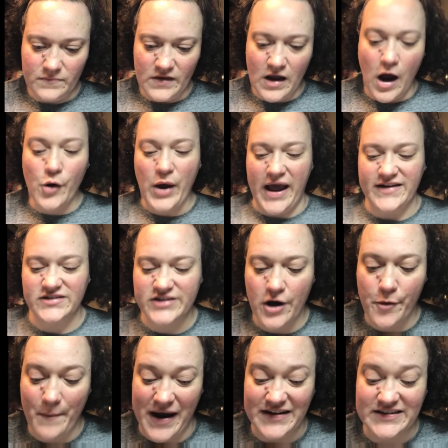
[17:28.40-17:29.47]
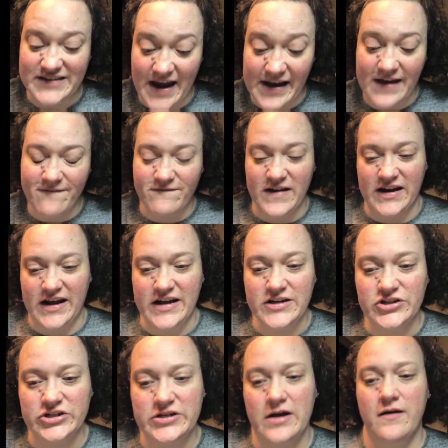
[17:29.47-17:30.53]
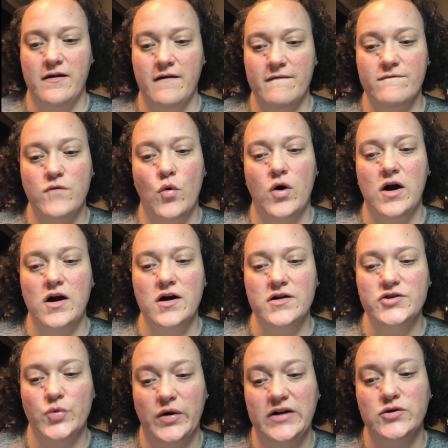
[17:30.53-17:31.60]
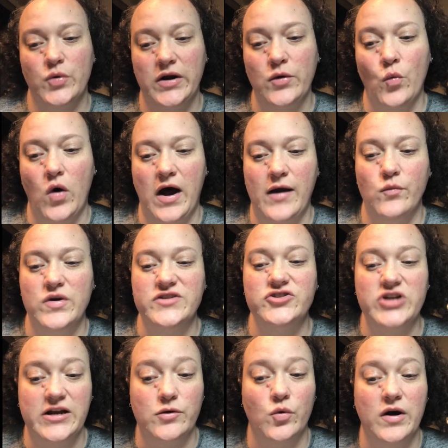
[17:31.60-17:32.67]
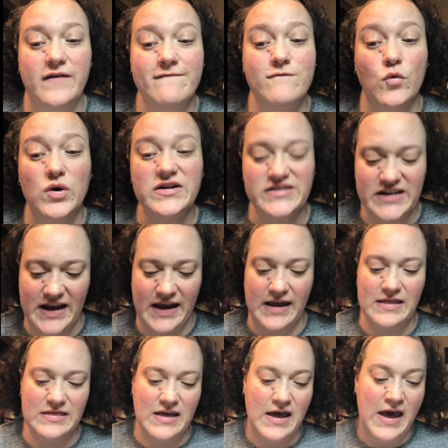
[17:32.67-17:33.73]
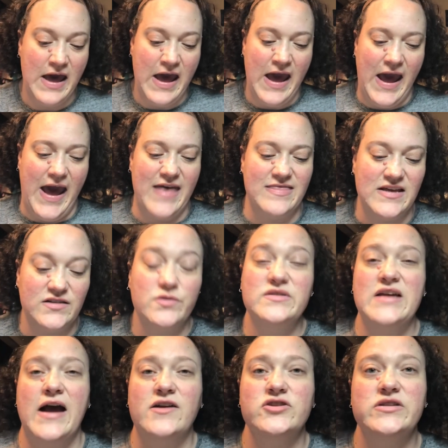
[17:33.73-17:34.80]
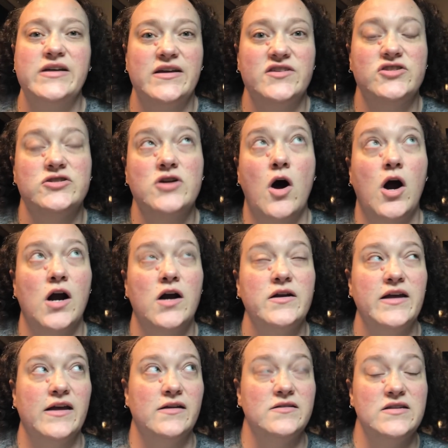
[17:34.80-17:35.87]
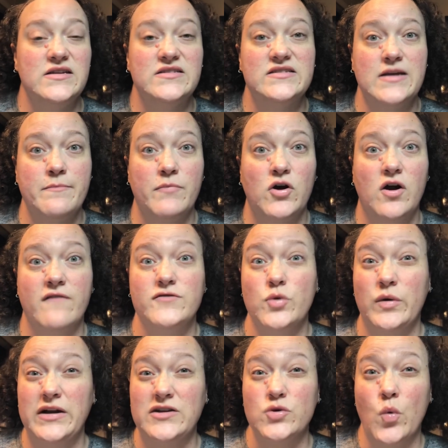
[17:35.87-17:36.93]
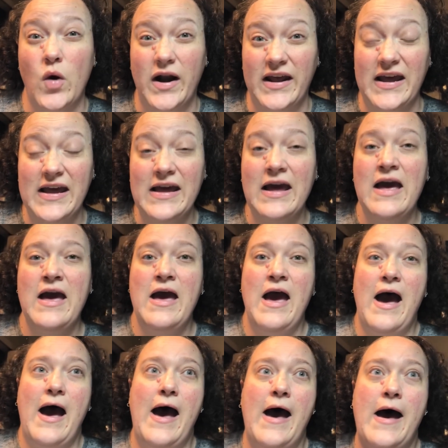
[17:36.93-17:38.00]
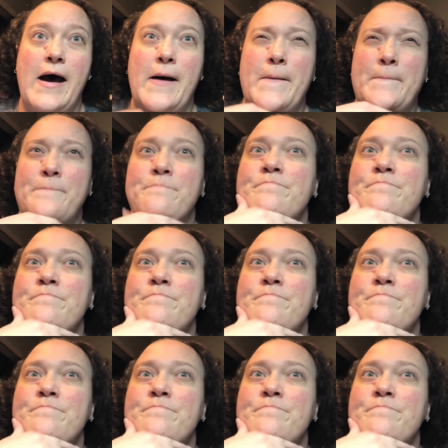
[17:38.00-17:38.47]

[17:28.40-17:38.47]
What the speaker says: Okay, so my second finish for 2021 was January 14th, and this was actually a start in December of 2020. I